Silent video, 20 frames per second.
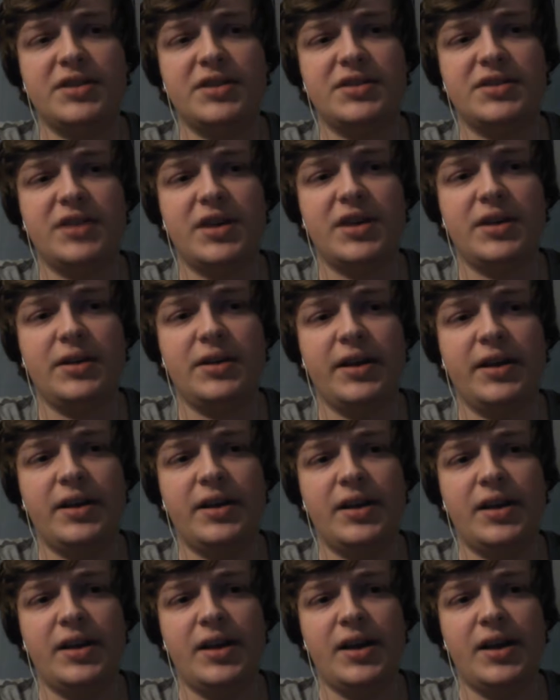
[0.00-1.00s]

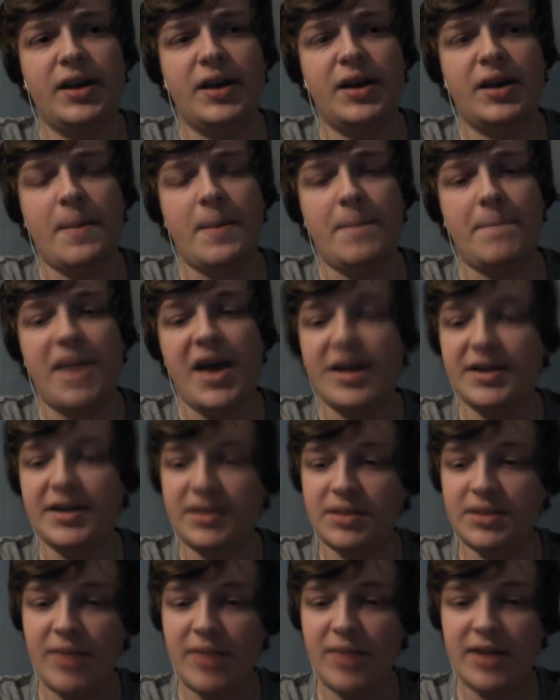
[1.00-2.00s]
necessarily
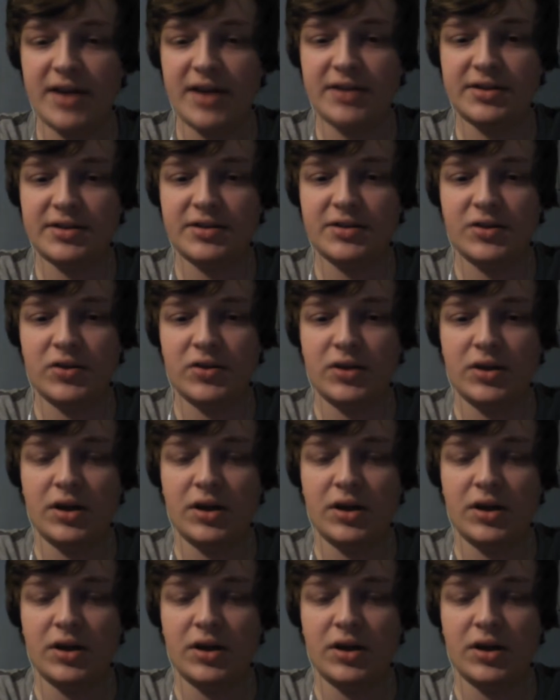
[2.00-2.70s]
paced the best,